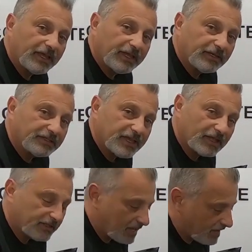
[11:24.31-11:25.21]
and
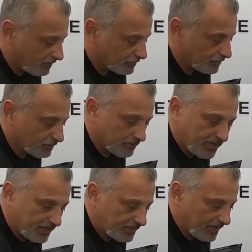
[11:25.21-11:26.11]
exactly how to go
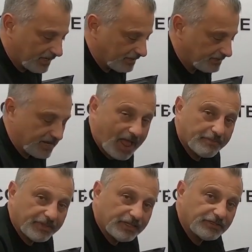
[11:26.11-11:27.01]
ahead and
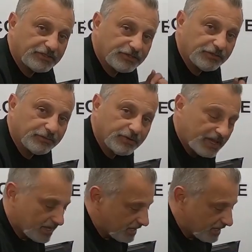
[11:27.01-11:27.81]
tap into